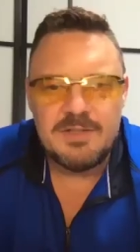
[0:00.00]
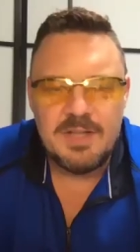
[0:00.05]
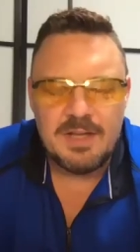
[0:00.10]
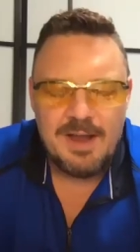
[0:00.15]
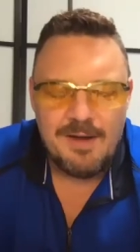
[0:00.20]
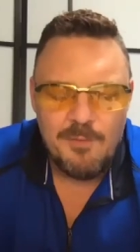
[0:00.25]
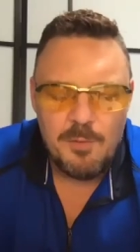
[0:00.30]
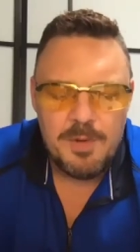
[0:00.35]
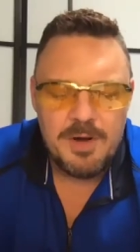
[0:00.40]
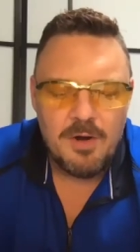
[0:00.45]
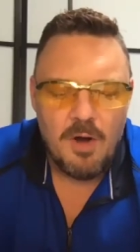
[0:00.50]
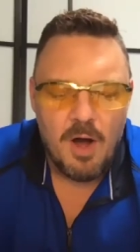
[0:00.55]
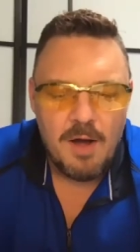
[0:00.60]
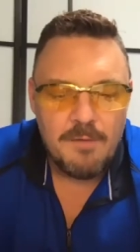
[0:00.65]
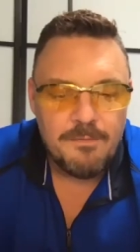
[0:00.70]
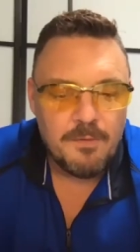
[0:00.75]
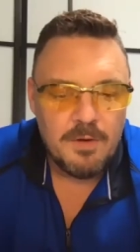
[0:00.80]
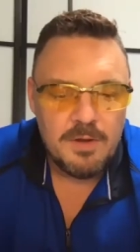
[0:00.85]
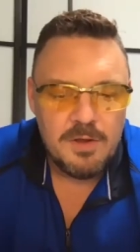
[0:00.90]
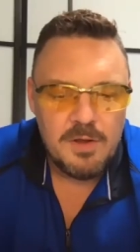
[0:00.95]
government
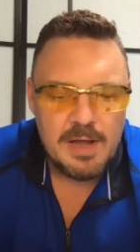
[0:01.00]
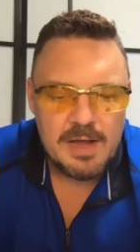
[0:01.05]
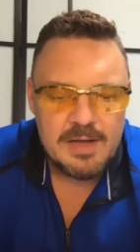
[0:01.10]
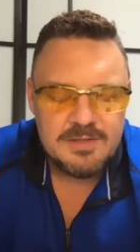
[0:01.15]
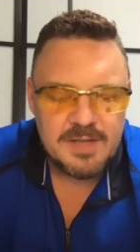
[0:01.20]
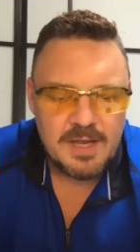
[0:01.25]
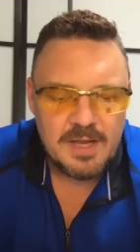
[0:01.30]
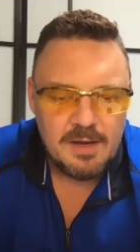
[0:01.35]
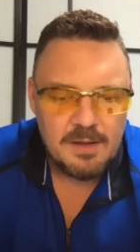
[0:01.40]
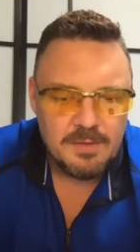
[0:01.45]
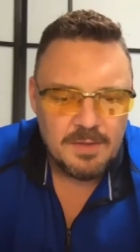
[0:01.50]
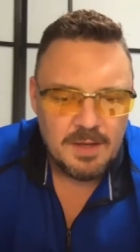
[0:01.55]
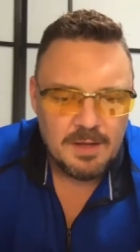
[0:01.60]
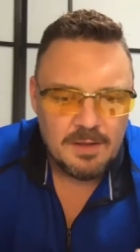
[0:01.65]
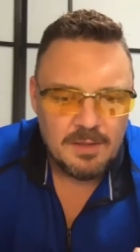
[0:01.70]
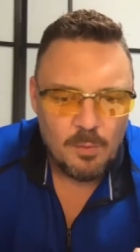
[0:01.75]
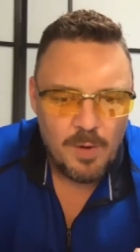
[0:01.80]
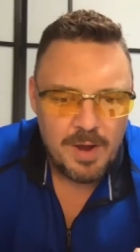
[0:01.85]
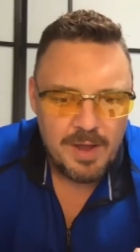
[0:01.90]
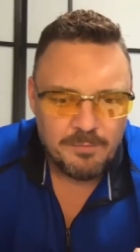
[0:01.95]
offering you guys anything
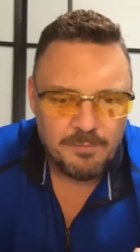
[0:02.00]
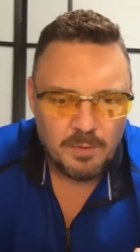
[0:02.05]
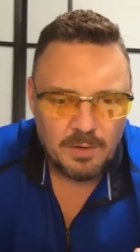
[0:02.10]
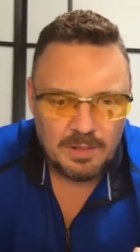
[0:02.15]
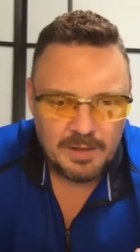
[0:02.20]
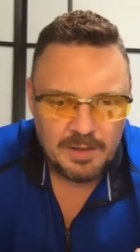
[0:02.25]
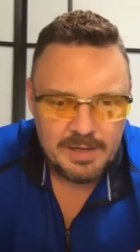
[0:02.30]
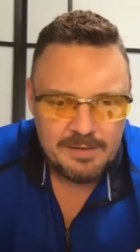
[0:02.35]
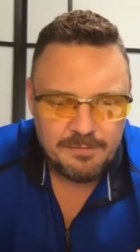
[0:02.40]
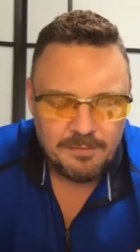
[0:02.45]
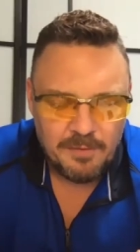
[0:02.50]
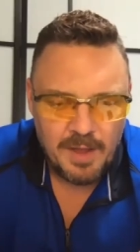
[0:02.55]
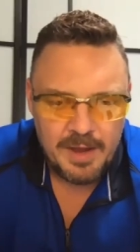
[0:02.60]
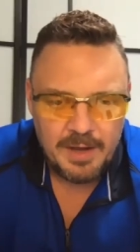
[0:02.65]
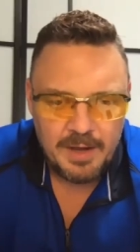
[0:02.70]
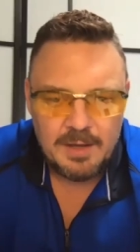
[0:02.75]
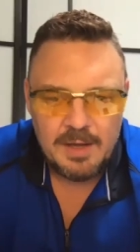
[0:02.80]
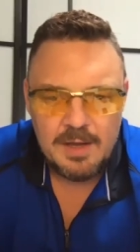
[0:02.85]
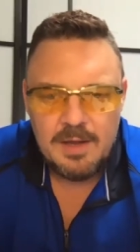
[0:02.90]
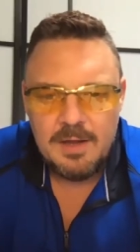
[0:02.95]
in the way of relief?
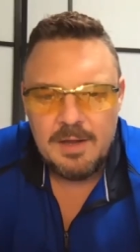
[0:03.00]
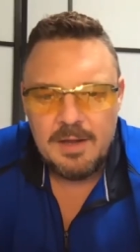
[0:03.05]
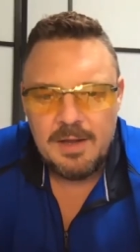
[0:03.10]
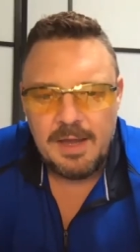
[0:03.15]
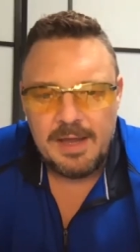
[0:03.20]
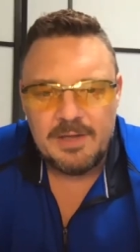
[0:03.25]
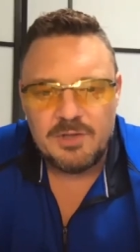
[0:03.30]
Like, is